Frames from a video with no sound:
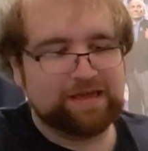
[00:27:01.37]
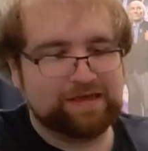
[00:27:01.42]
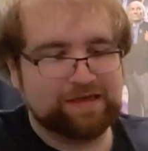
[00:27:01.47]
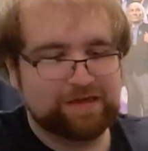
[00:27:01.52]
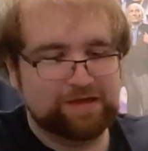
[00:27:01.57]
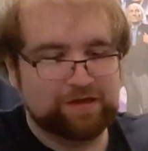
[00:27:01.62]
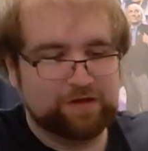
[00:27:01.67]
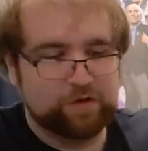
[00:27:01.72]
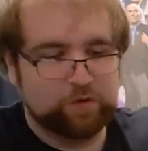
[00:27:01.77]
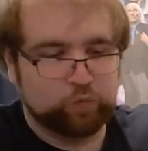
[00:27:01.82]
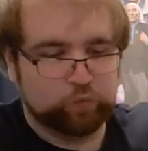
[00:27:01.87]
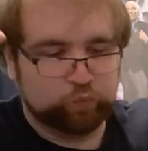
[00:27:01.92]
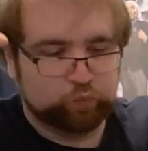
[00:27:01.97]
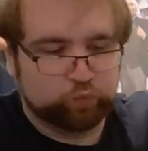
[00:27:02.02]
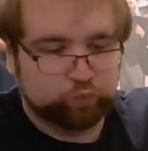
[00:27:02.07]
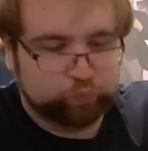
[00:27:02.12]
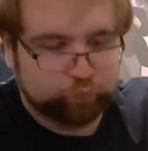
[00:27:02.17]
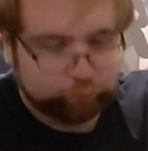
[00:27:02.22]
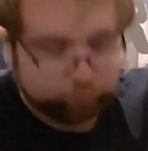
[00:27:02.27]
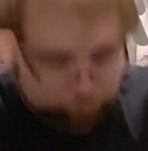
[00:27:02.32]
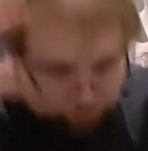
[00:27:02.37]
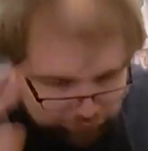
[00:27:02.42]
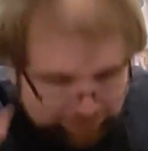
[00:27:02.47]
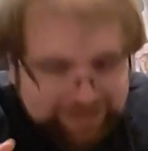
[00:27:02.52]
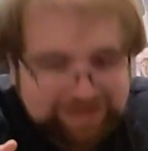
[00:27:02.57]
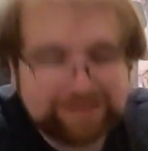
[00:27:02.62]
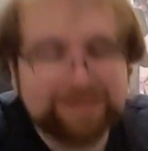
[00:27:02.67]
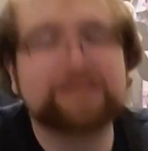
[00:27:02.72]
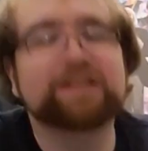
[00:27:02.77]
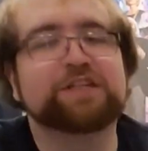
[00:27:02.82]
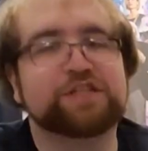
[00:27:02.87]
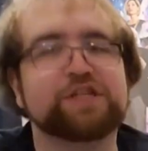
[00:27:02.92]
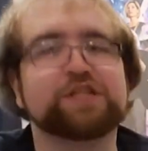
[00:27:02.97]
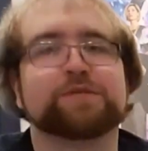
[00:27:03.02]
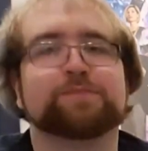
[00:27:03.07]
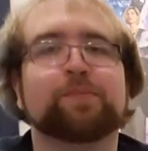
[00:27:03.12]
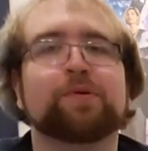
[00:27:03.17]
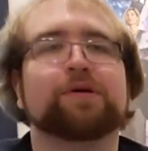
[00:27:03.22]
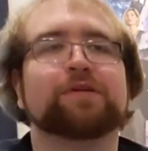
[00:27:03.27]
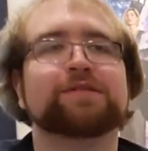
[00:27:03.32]
a
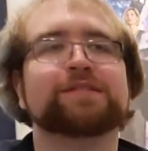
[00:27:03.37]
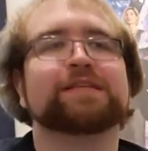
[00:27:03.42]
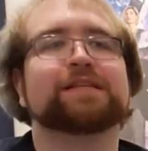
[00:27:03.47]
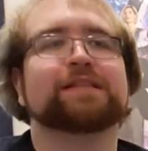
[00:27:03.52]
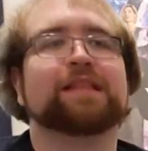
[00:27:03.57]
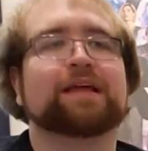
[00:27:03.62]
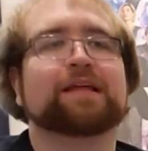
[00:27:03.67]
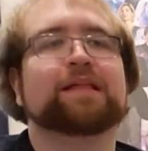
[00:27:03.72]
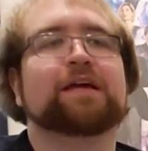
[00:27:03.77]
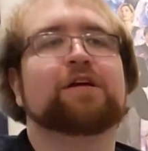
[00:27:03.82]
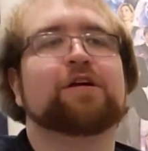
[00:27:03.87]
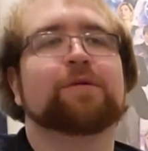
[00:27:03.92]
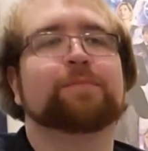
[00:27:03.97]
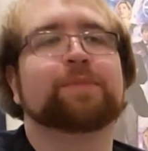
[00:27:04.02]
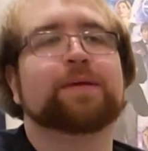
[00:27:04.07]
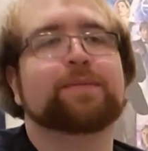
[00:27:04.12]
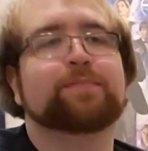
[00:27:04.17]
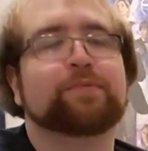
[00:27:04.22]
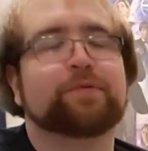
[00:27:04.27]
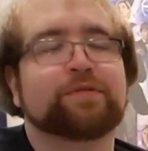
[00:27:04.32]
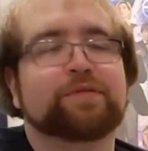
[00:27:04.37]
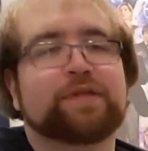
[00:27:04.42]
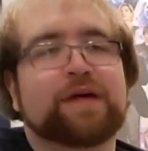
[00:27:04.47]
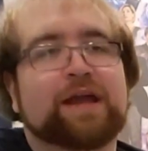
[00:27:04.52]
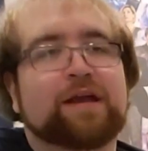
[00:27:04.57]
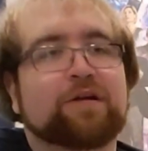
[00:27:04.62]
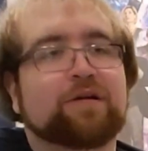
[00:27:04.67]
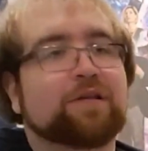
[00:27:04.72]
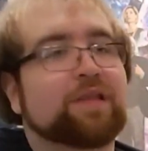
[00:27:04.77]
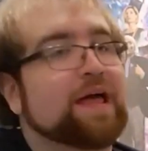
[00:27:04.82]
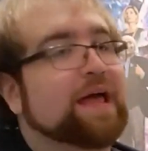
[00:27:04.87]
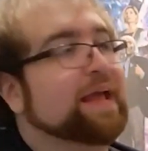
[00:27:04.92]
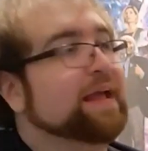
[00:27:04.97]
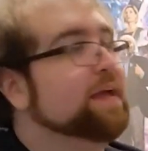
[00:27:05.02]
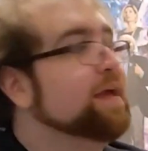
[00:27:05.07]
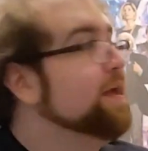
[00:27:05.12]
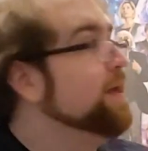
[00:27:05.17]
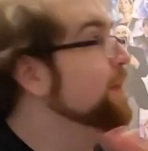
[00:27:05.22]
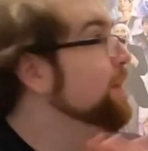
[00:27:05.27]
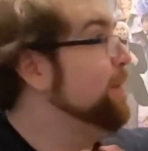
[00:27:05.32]
religious person. Like, there are people that are
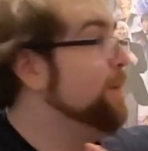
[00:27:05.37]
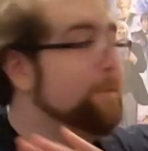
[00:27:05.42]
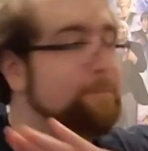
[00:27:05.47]
like.